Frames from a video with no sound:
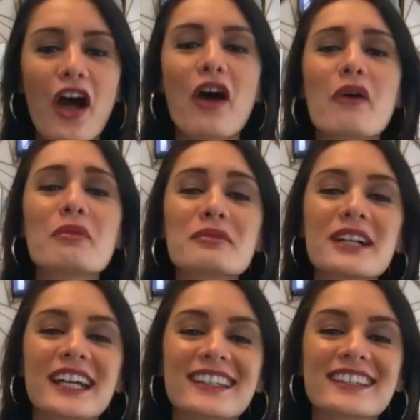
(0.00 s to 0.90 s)
Oh, my
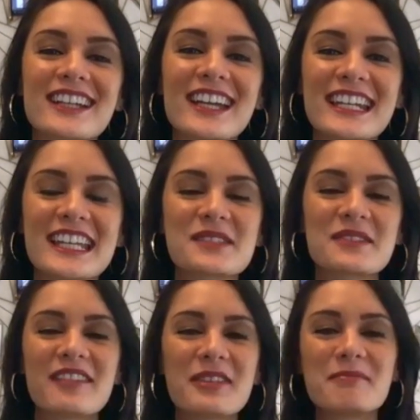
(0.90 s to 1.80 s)
goodness. We
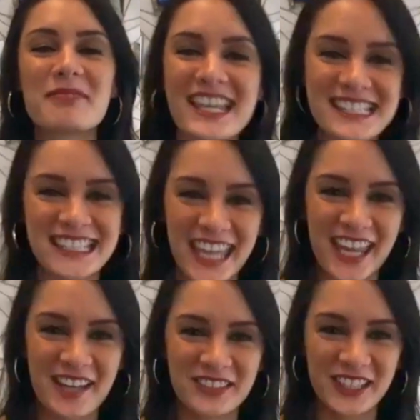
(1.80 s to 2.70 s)
have the best
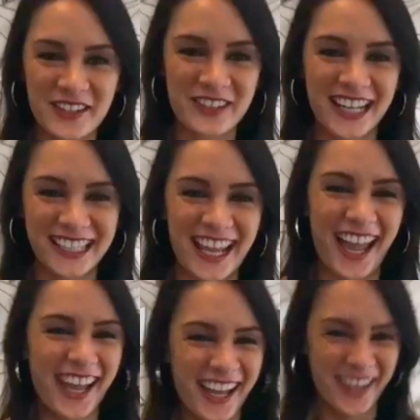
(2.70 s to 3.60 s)
cameo right
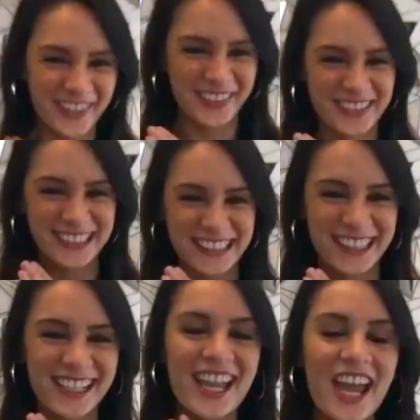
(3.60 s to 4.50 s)
now.
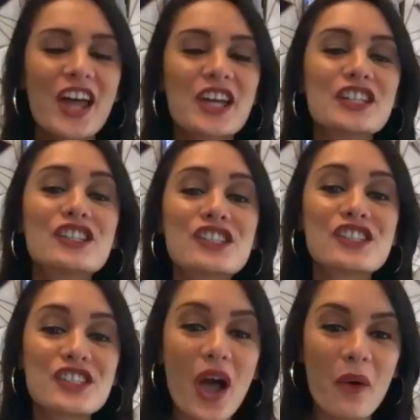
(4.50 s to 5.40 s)

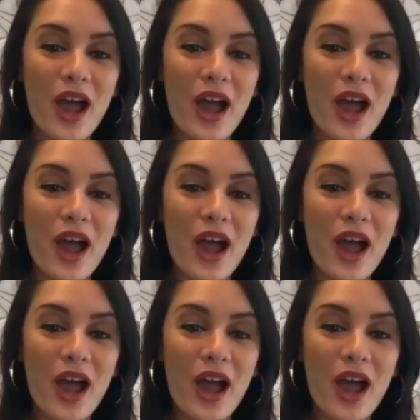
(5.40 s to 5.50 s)
So